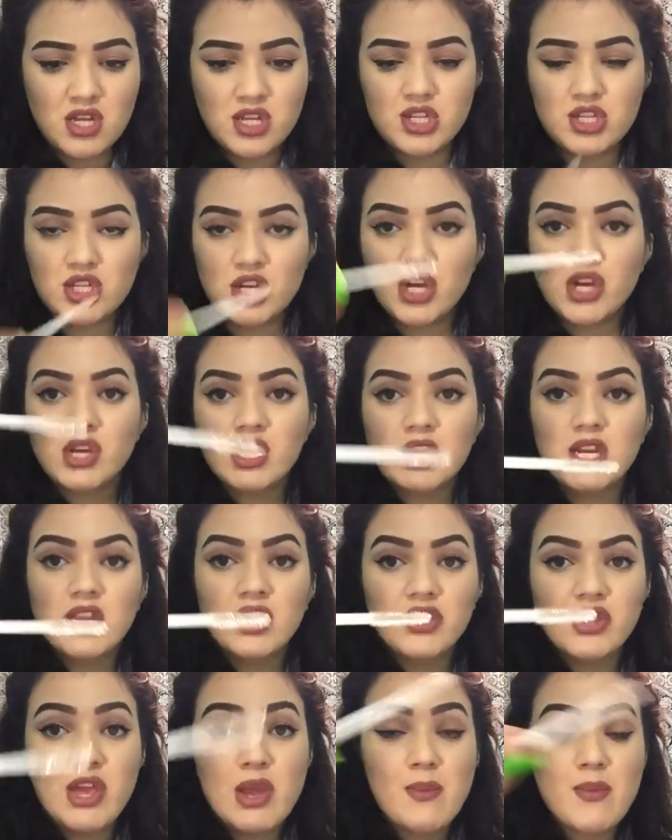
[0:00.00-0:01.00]
gel kind
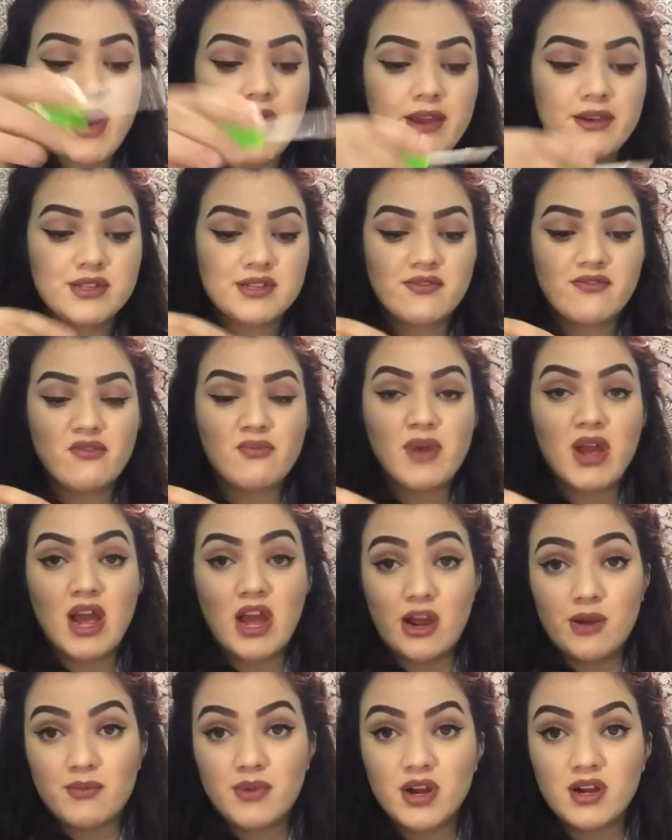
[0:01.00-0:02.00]
of thing, but I use it for my
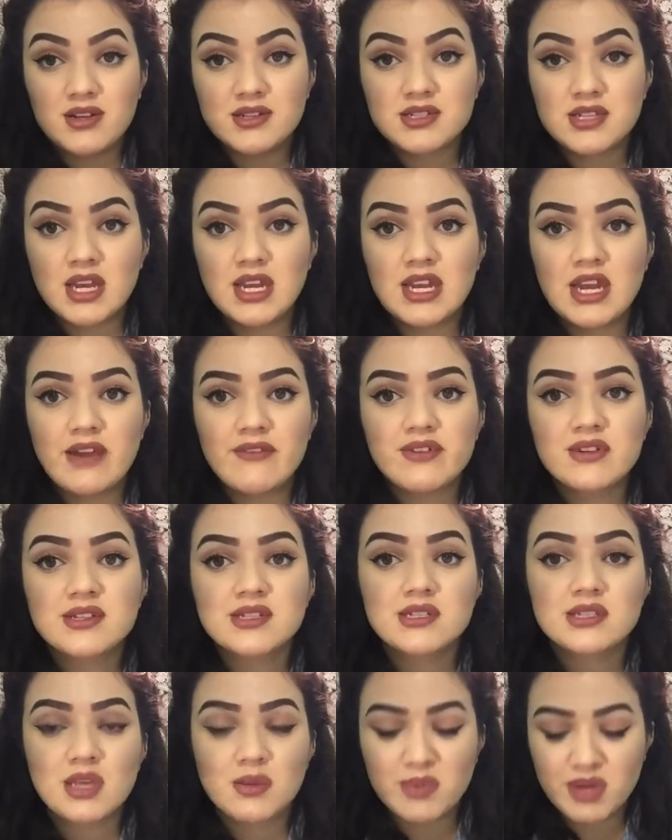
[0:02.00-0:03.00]
eyebrows, and ever
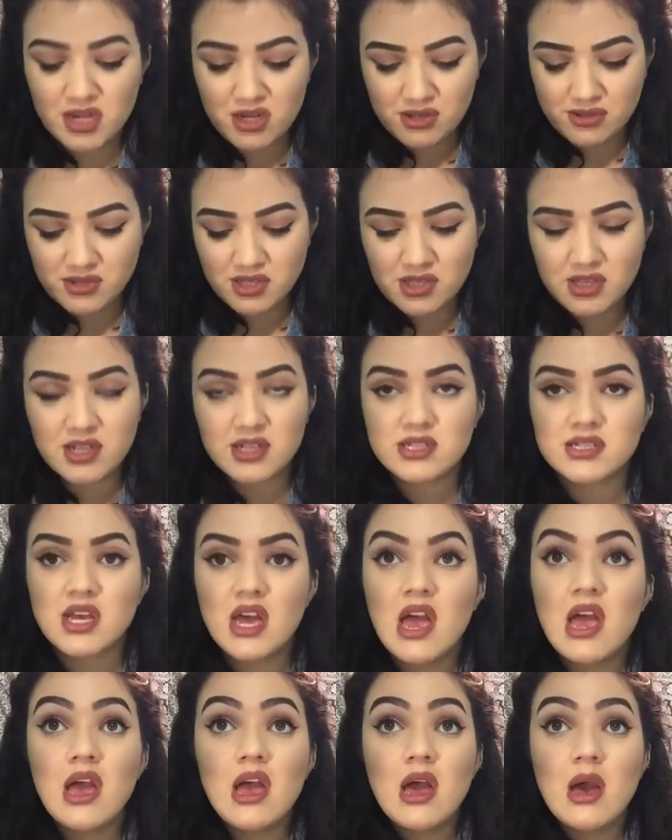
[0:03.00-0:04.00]
since I've been using this,
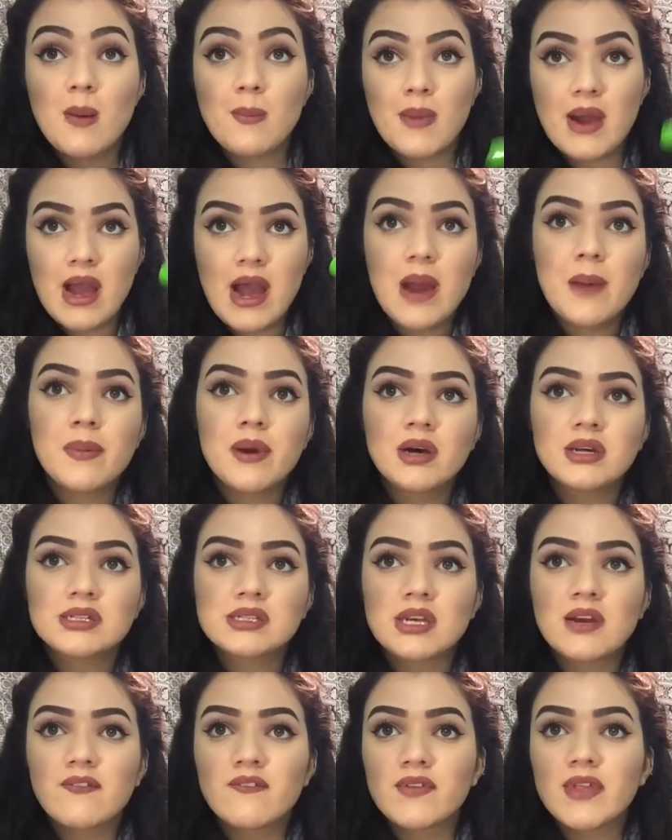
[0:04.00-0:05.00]
my eyebrows
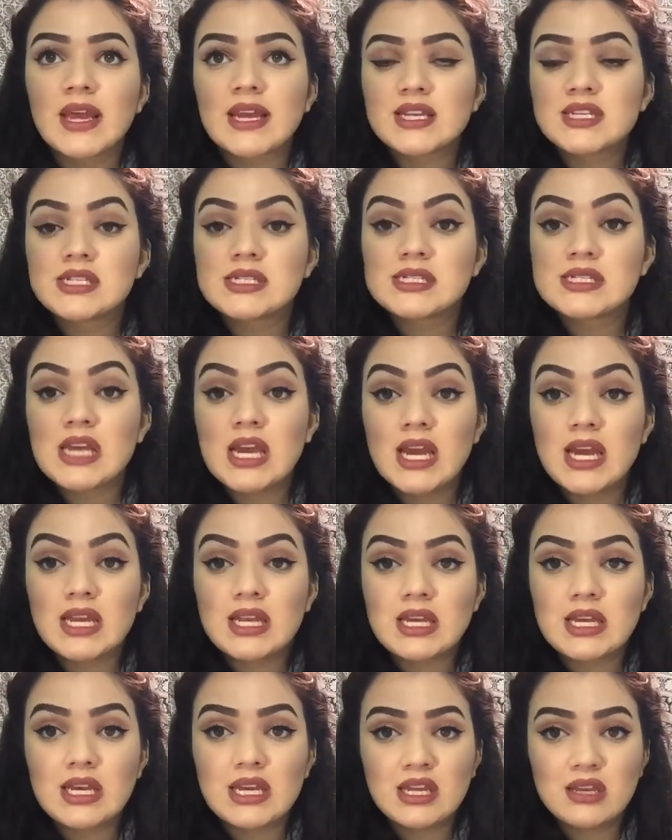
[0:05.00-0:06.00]
have like
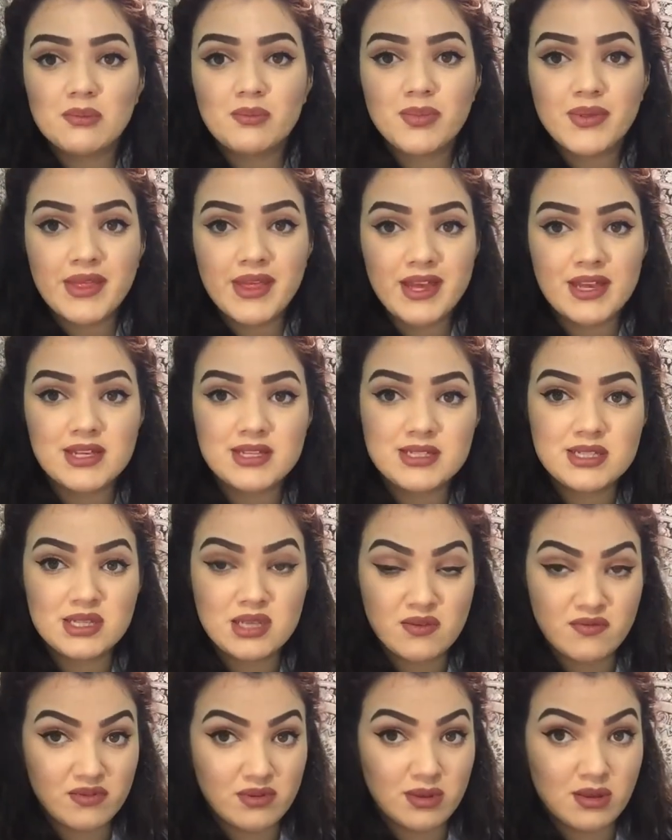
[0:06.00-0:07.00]
stayed in place
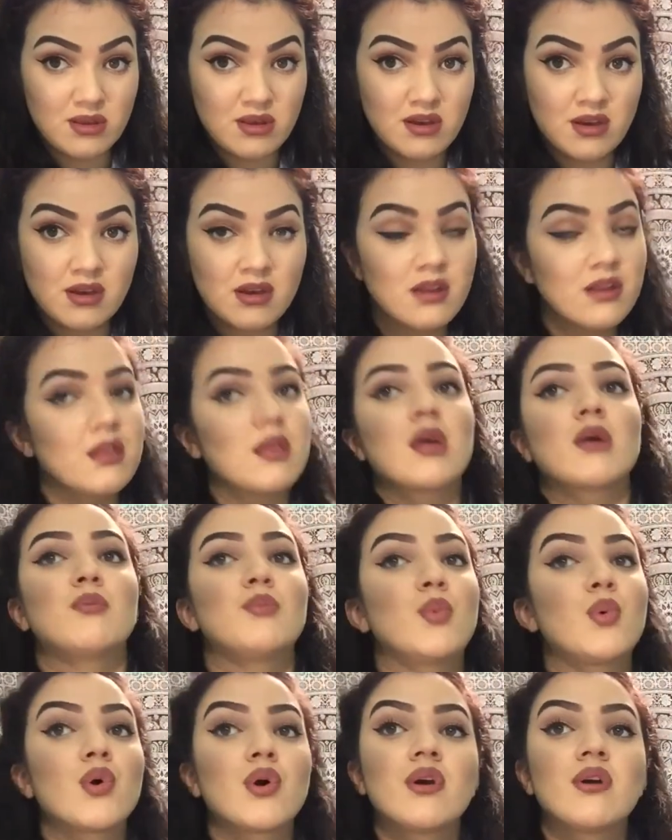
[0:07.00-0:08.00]
even like
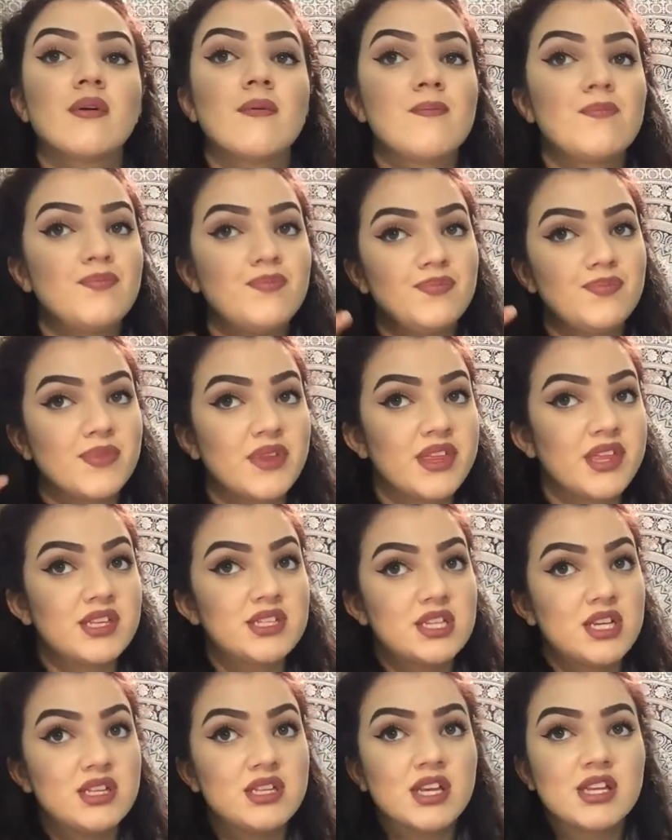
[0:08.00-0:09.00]
more than they
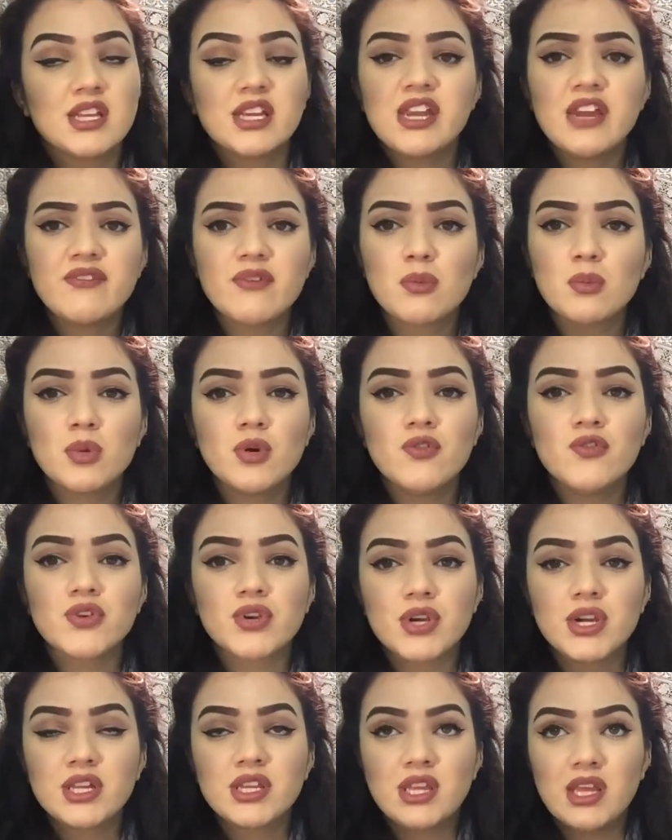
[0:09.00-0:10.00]
did. Like, they never moved or
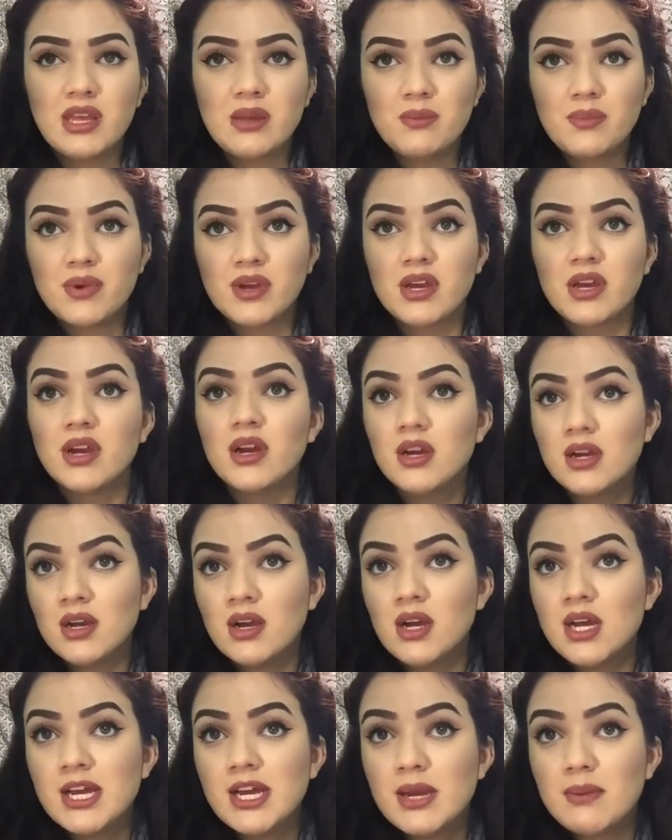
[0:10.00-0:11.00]
anything, but
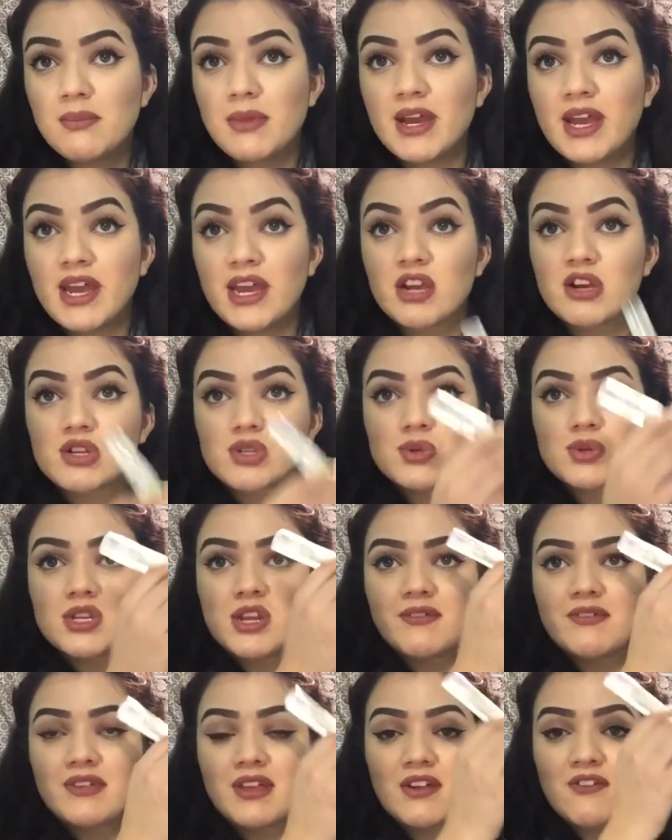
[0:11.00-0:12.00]
my hairs will
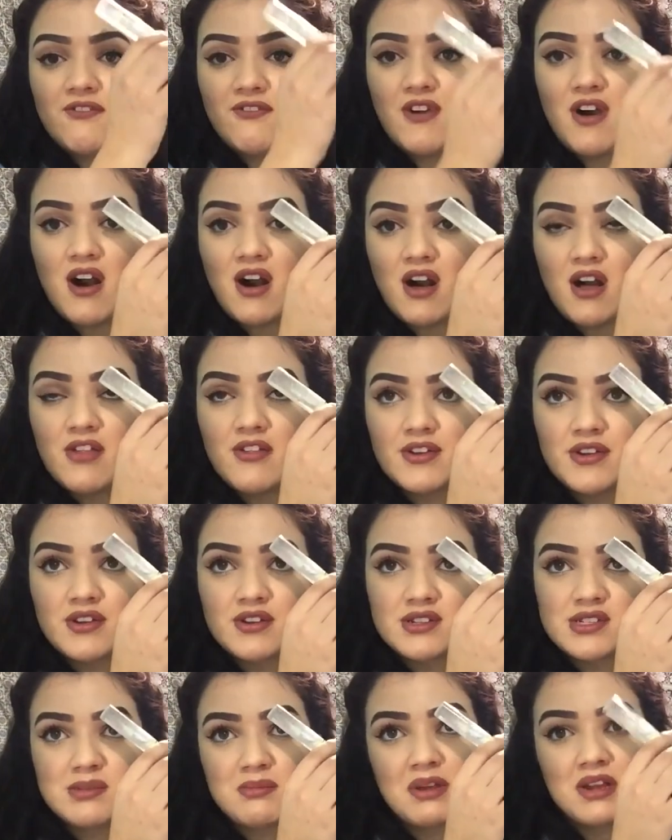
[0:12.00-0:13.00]
never like fall, and you
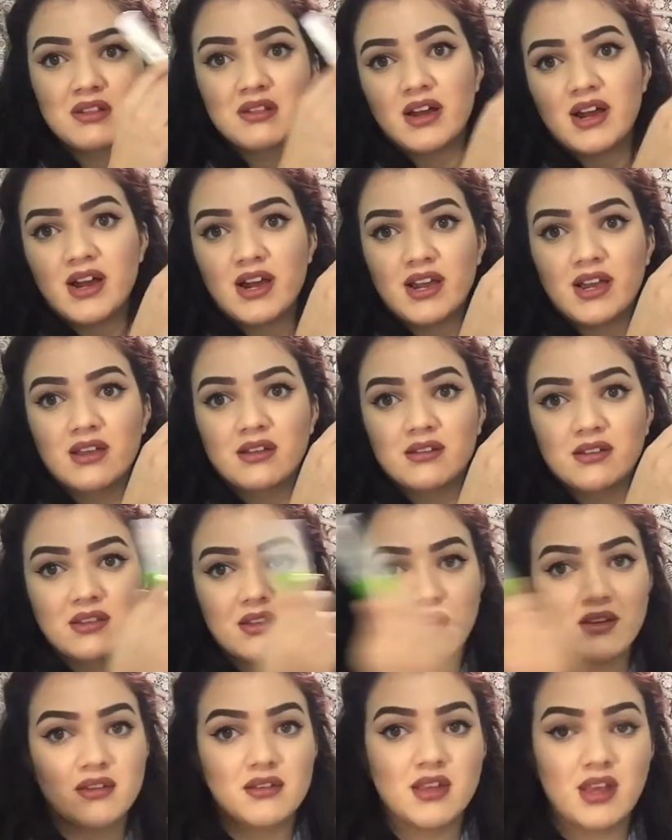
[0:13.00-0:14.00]
can see my line, and
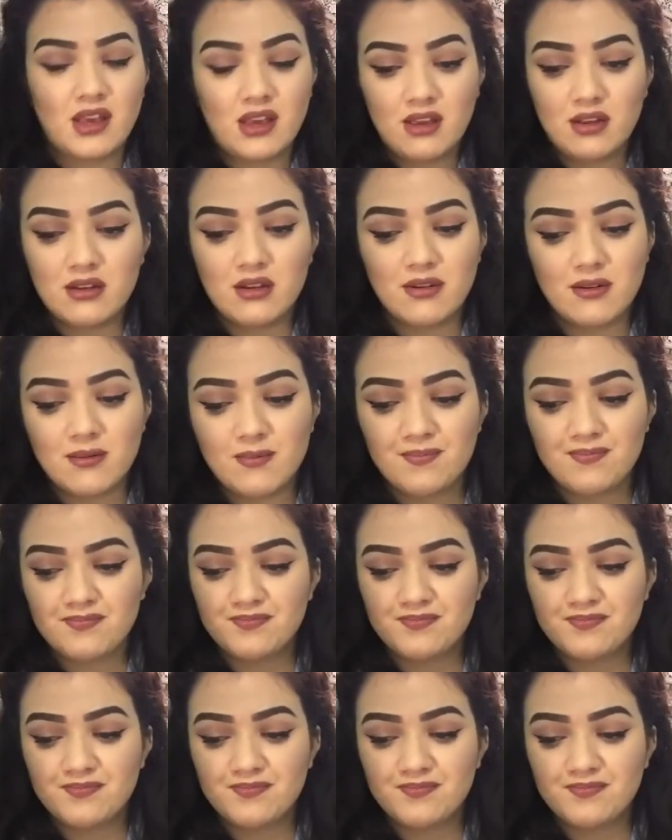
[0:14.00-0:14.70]
then like, you know,